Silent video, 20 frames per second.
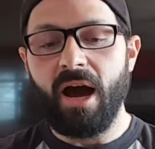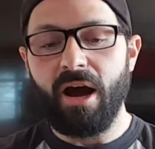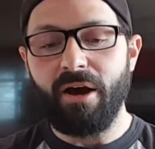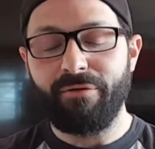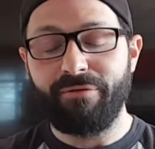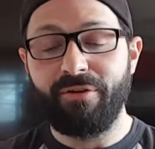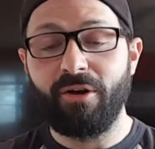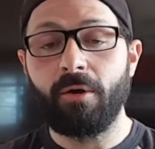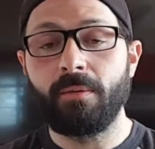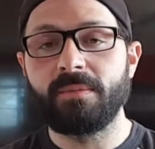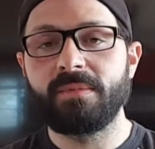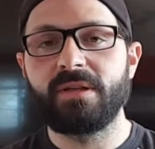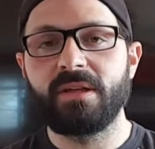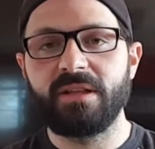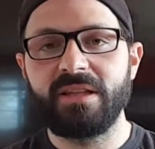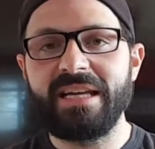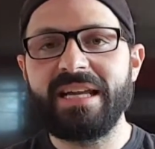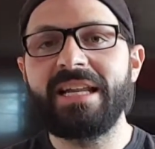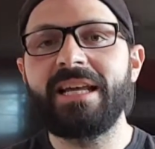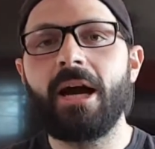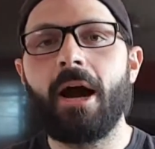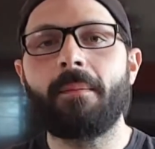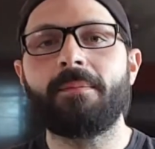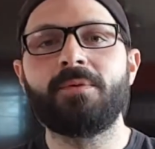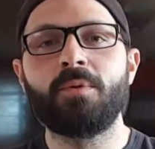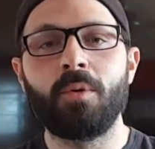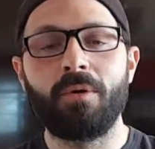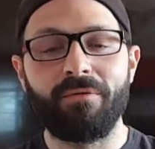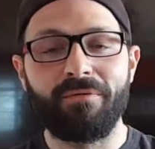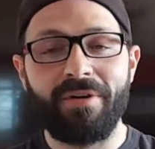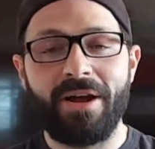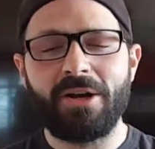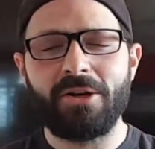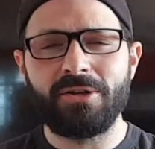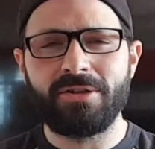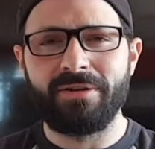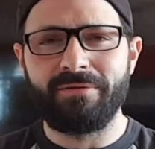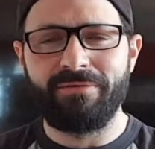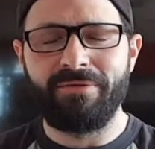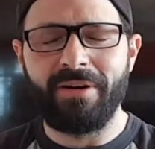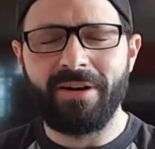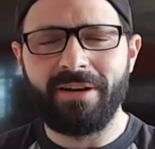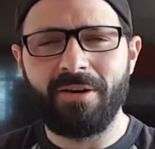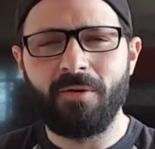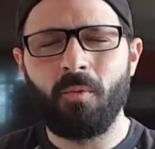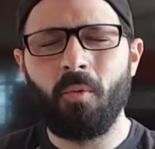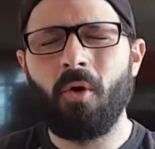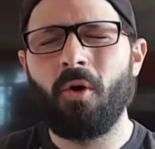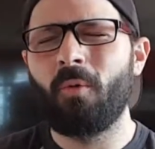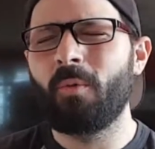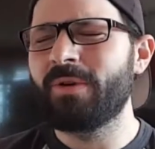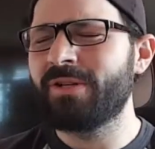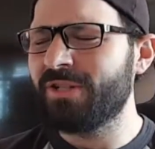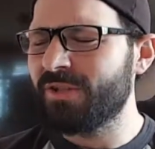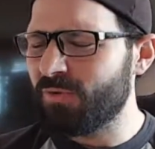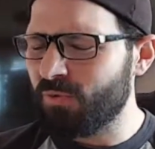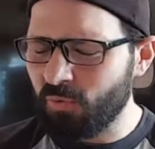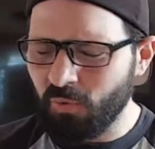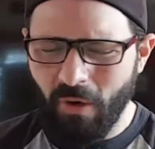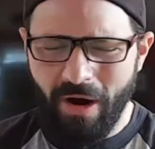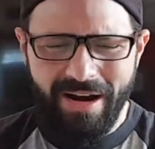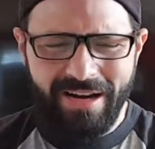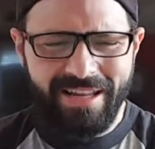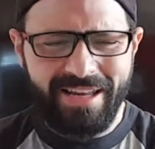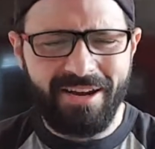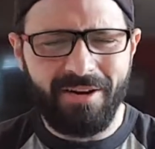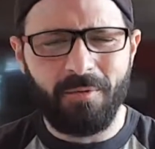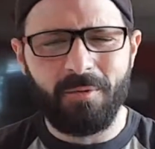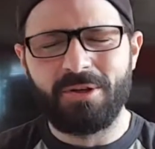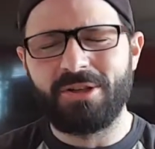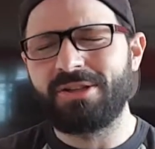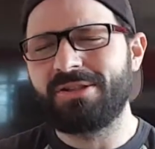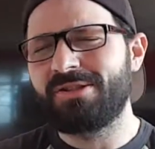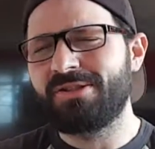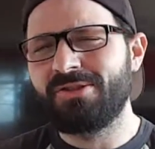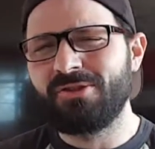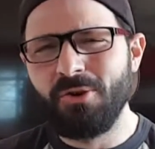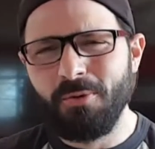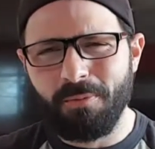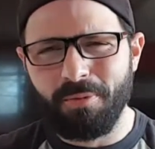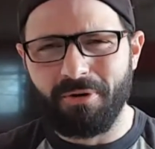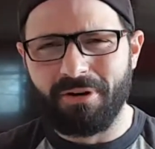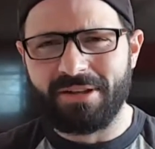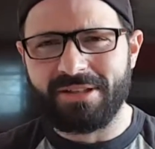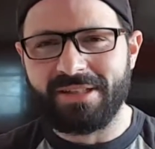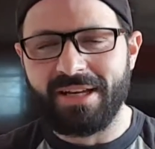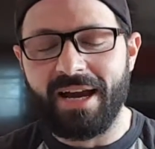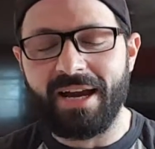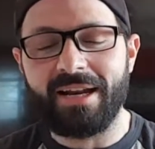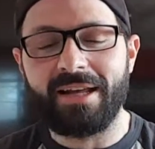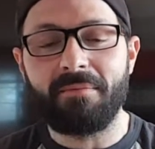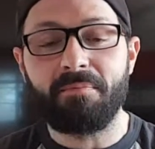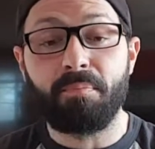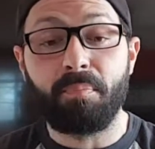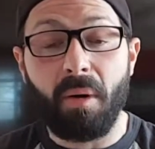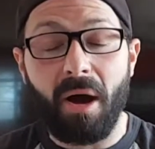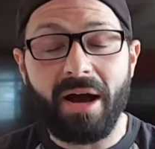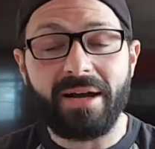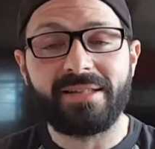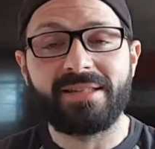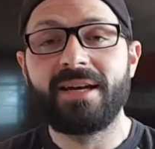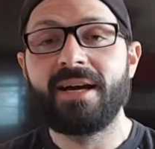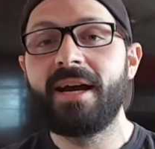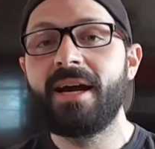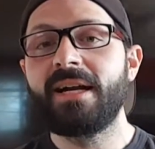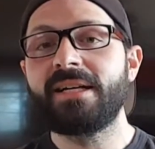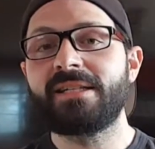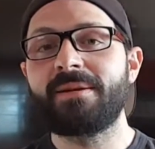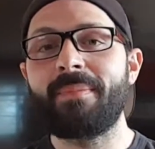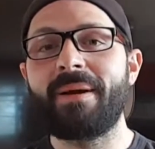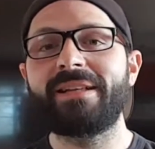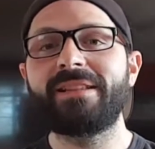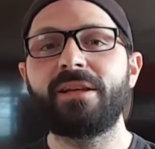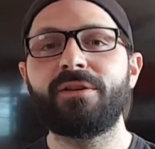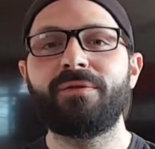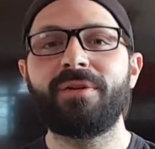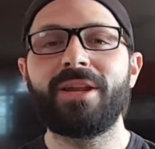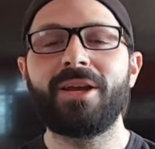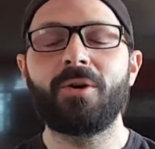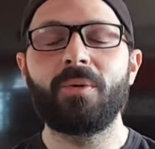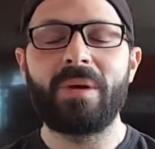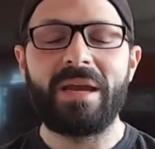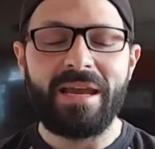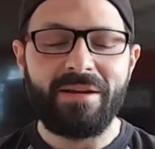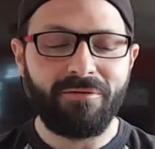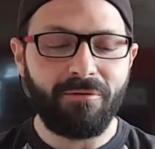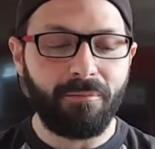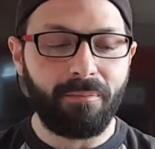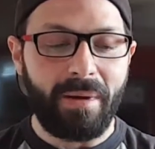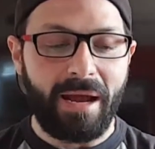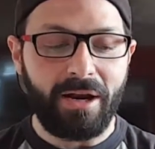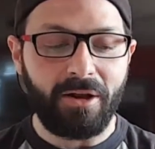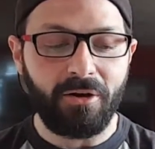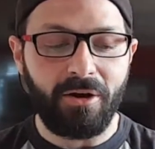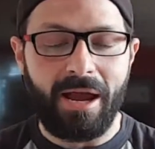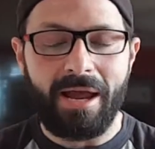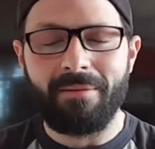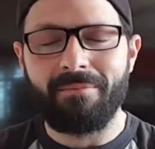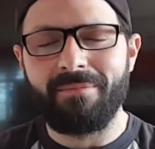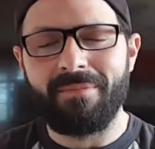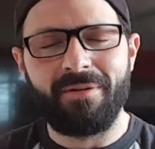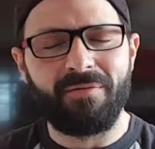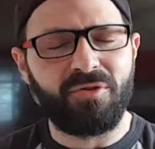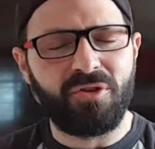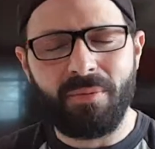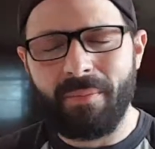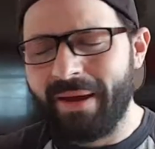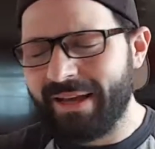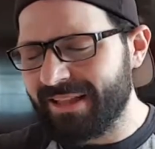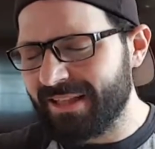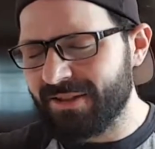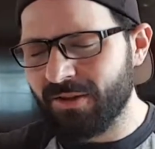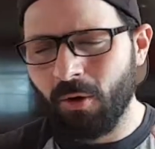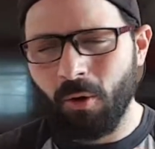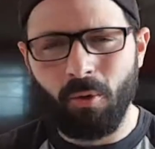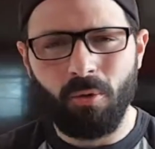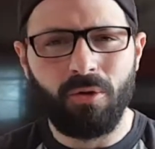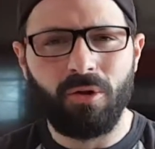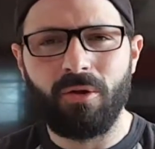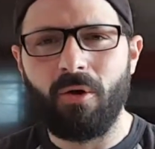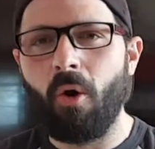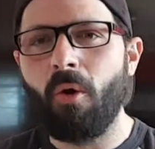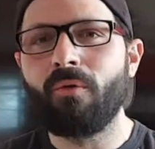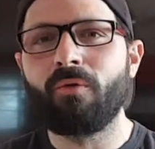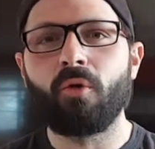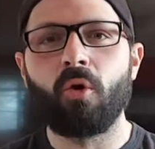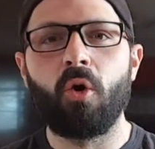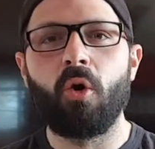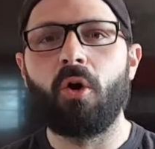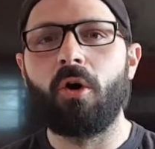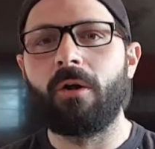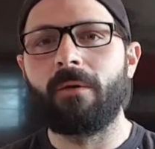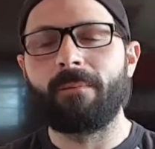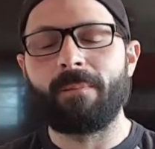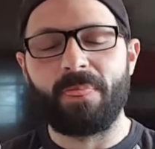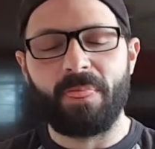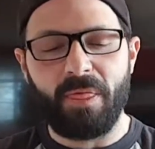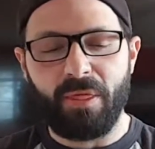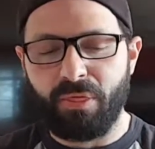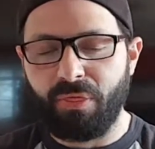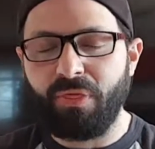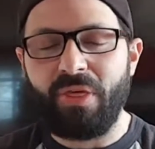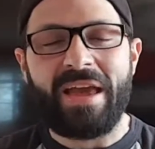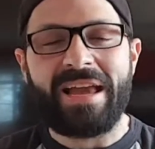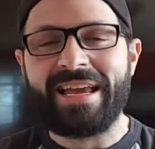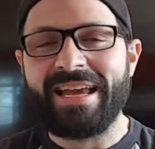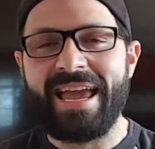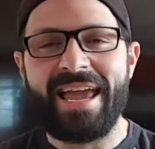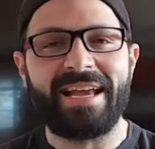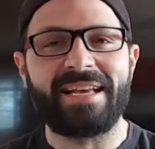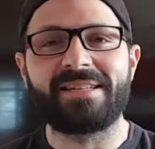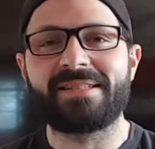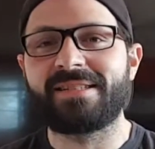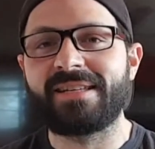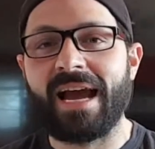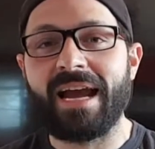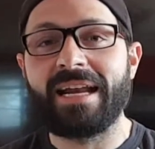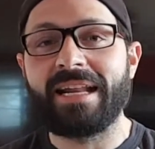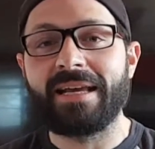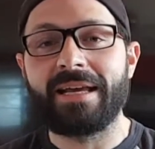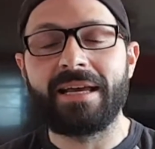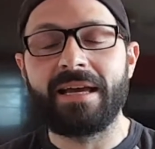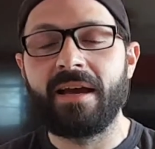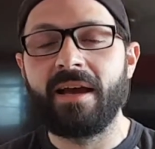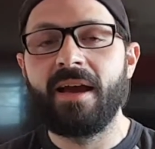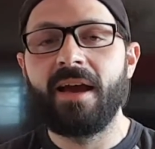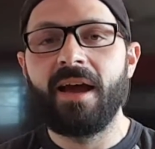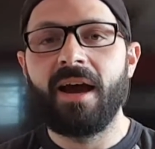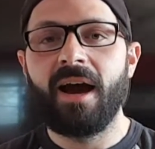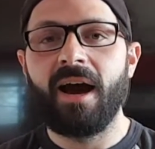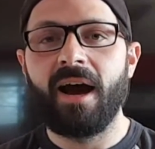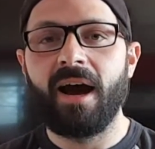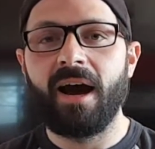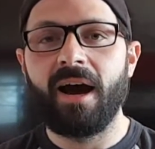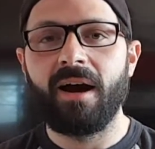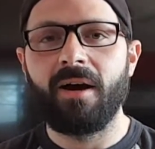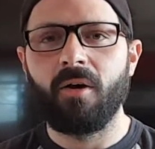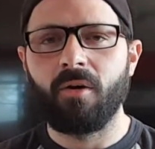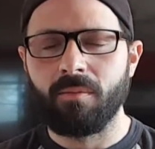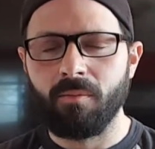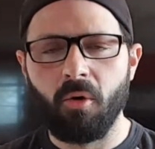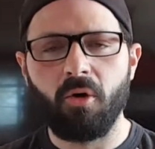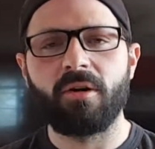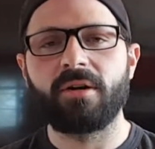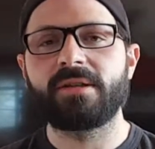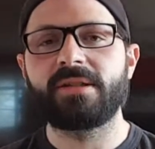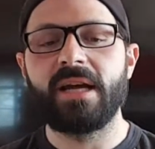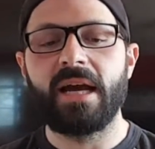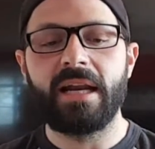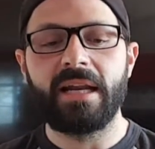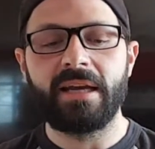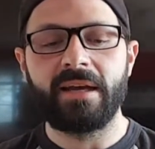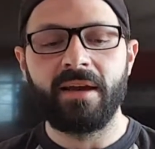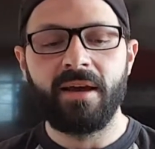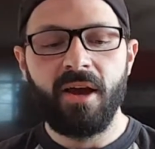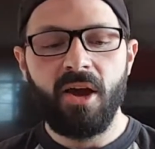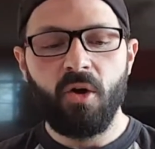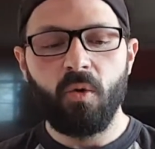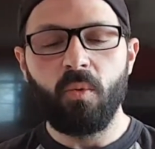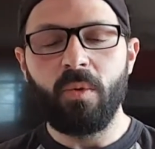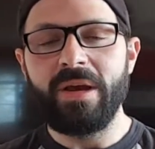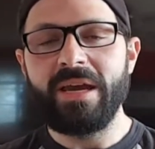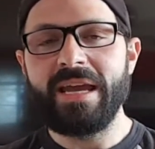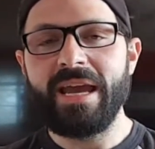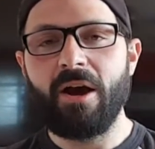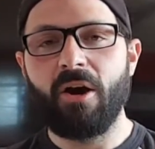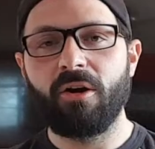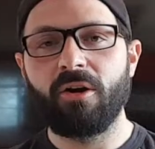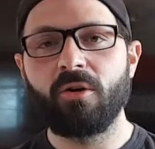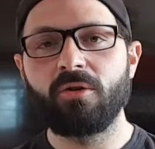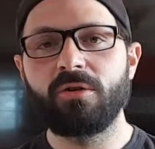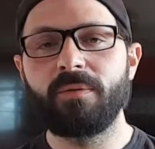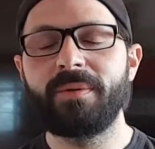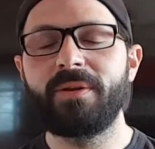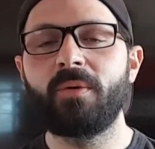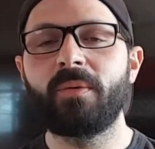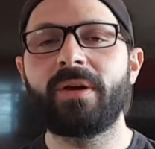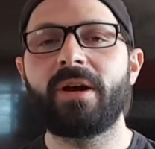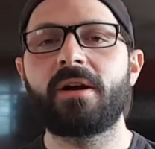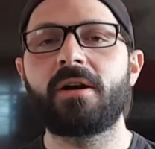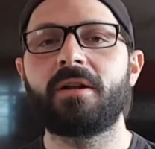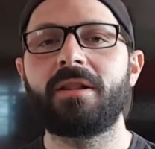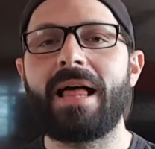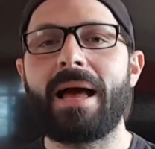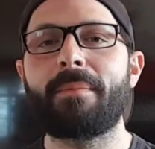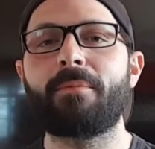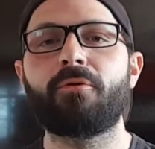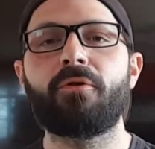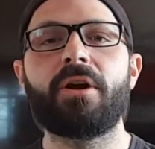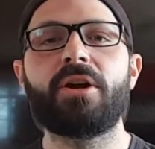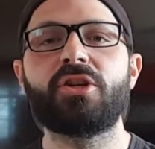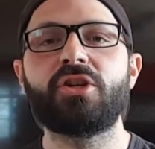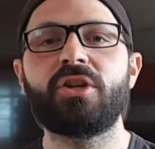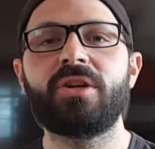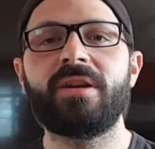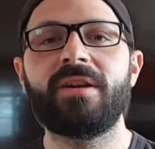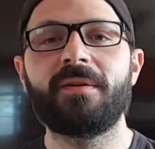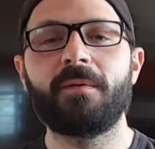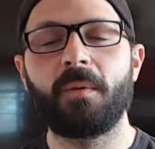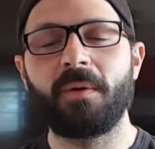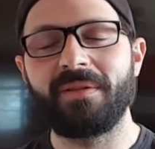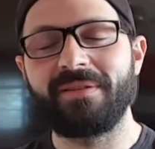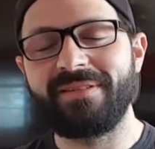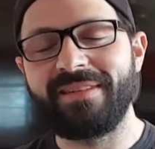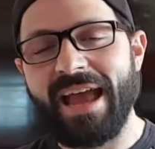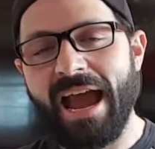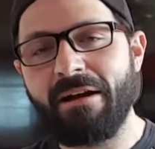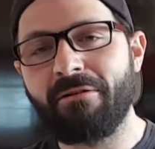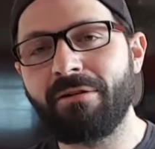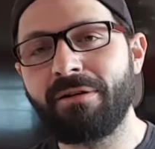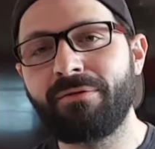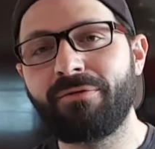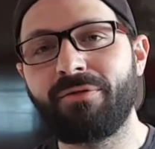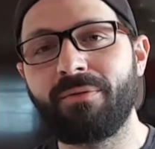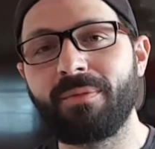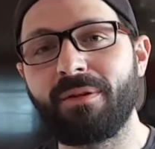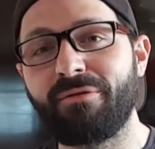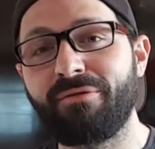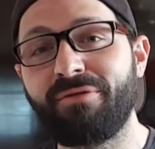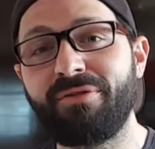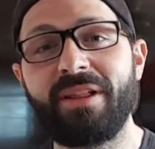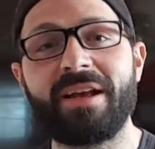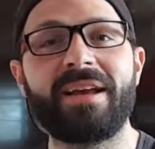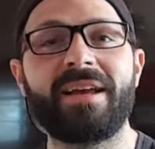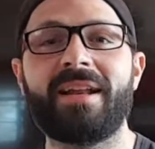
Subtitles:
films leading up to Avengers Infinity War, which is right here, which is super exciting. But to make this video even better and to make this whole overall thing exciting, or more exciting, we are going to be doing a collaboration here with Darren from the Flick